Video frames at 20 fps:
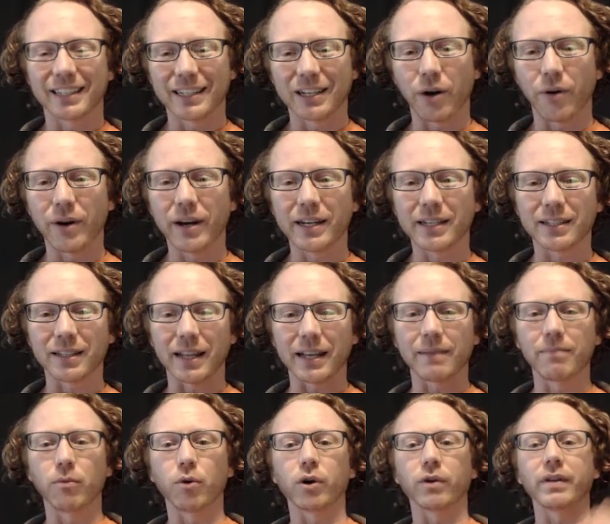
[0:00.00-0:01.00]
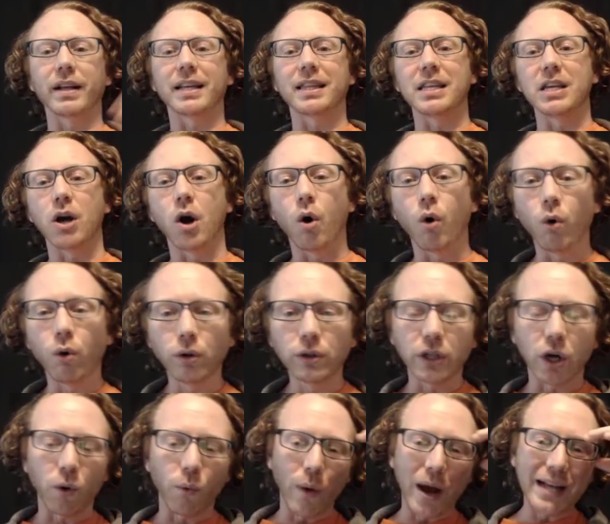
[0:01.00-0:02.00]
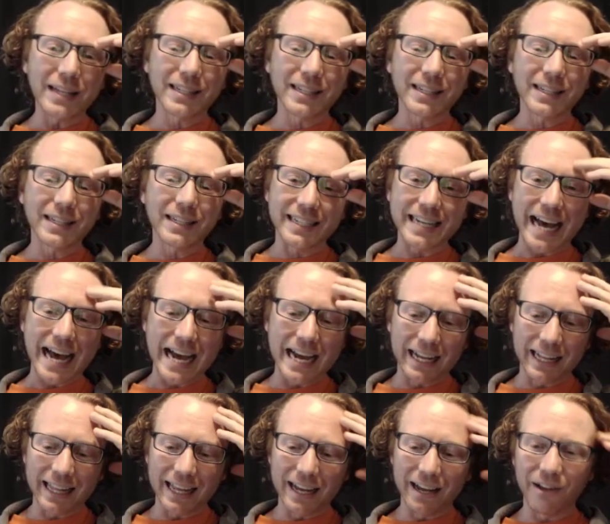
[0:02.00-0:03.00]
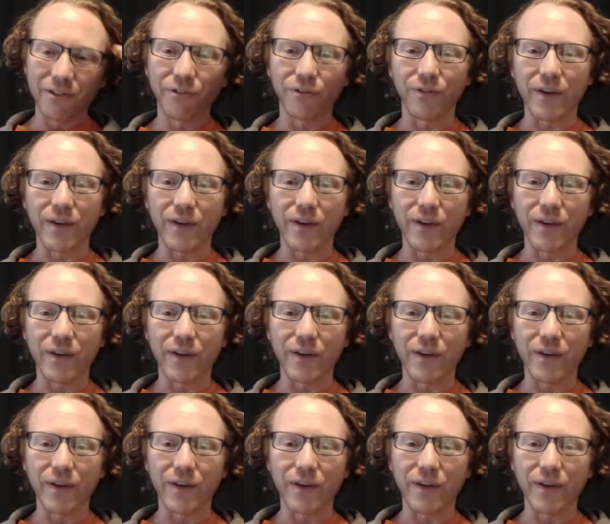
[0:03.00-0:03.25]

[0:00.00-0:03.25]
going into like more of like the Old West style of